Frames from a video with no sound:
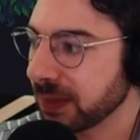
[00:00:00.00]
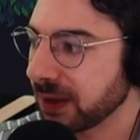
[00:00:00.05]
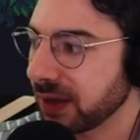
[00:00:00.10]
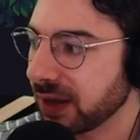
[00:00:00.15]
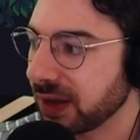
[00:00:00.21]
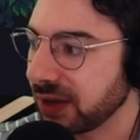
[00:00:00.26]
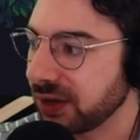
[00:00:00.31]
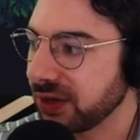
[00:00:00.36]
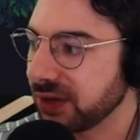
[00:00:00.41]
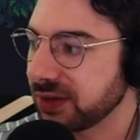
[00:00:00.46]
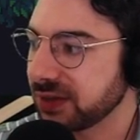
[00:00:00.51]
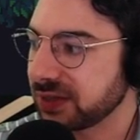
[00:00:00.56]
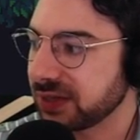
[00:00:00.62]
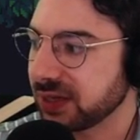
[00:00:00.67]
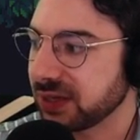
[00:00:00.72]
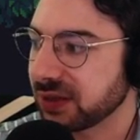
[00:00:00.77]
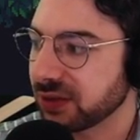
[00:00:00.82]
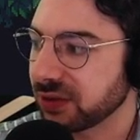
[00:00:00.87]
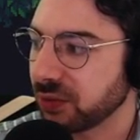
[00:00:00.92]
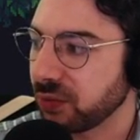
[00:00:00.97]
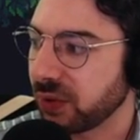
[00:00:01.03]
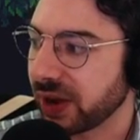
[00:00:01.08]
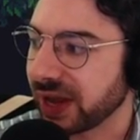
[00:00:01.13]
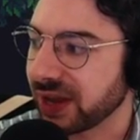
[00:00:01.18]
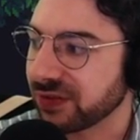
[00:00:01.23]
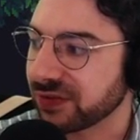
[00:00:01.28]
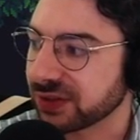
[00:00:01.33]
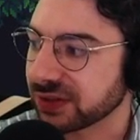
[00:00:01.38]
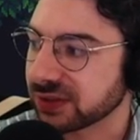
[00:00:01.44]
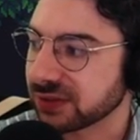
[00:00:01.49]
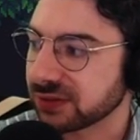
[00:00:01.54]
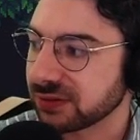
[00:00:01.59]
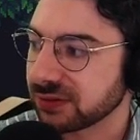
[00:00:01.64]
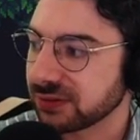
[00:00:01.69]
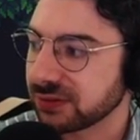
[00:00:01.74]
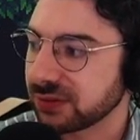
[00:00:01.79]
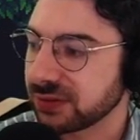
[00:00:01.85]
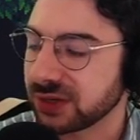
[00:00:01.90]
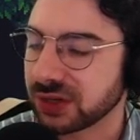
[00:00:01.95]
Uh, you can see that the wave is,
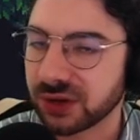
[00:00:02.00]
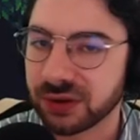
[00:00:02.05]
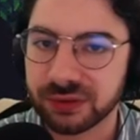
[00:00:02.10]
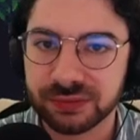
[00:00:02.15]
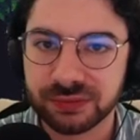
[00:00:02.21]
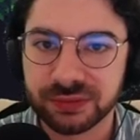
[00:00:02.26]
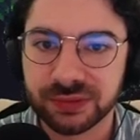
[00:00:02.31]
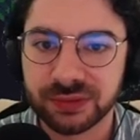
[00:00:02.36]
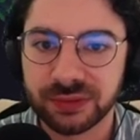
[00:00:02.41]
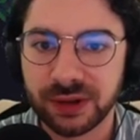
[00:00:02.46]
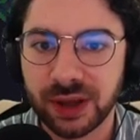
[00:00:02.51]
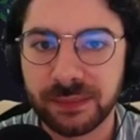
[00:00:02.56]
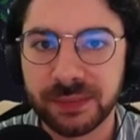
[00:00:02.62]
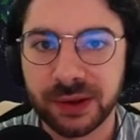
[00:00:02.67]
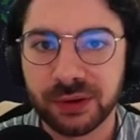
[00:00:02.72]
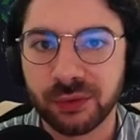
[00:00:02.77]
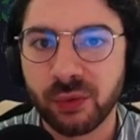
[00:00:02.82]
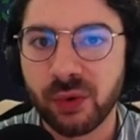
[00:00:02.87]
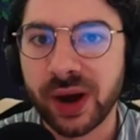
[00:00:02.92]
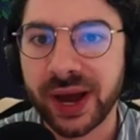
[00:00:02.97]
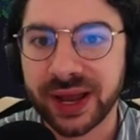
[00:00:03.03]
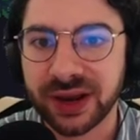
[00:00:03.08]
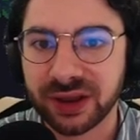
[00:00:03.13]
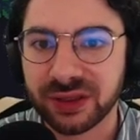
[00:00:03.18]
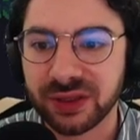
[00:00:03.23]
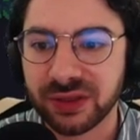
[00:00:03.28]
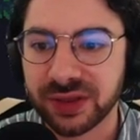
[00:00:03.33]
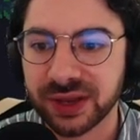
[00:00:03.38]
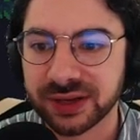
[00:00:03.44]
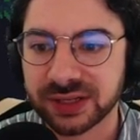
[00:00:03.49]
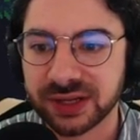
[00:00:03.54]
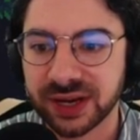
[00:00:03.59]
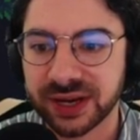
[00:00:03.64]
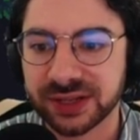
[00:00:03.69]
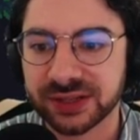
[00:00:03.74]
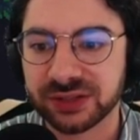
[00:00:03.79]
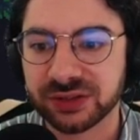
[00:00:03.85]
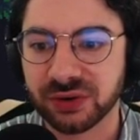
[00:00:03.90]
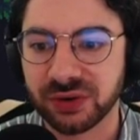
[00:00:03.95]
you know, a bit wider than the
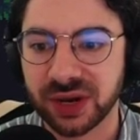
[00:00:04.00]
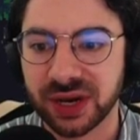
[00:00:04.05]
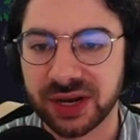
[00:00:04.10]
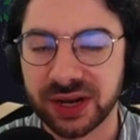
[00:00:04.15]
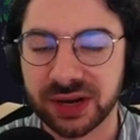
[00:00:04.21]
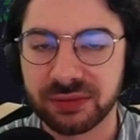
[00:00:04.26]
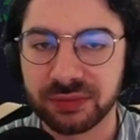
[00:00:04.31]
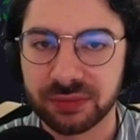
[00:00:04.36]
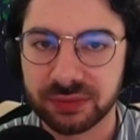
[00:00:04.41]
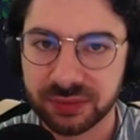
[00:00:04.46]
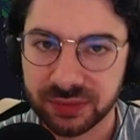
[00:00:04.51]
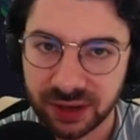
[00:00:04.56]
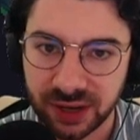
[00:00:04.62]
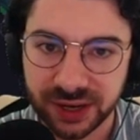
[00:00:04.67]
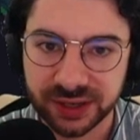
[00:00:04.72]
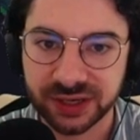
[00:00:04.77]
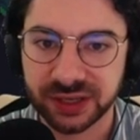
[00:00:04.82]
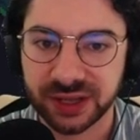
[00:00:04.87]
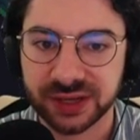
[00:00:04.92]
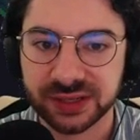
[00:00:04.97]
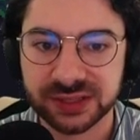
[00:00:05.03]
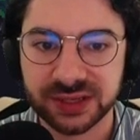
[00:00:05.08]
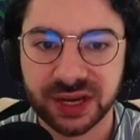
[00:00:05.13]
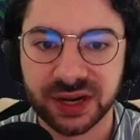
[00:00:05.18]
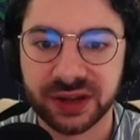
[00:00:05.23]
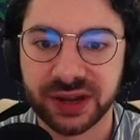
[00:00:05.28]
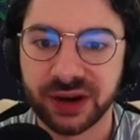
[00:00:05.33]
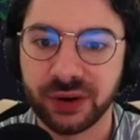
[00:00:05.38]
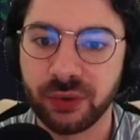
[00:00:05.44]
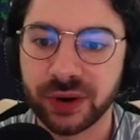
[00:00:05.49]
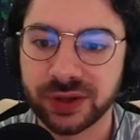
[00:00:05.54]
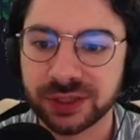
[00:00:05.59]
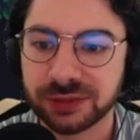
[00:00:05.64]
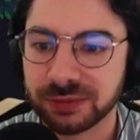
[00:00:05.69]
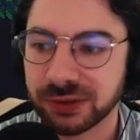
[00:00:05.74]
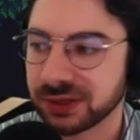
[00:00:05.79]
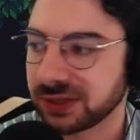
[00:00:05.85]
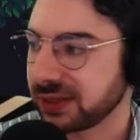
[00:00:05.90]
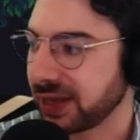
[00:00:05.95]
entire screen and undulates kind of like once
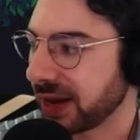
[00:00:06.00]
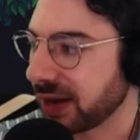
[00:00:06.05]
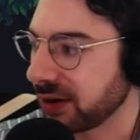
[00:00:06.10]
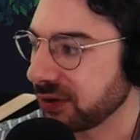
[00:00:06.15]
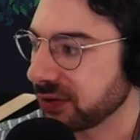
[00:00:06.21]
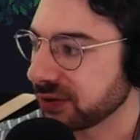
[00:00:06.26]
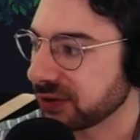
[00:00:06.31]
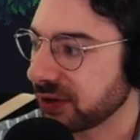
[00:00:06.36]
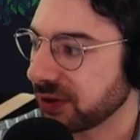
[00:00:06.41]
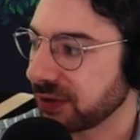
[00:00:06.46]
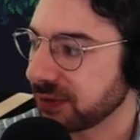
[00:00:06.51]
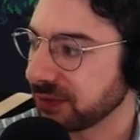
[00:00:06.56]
per second or so.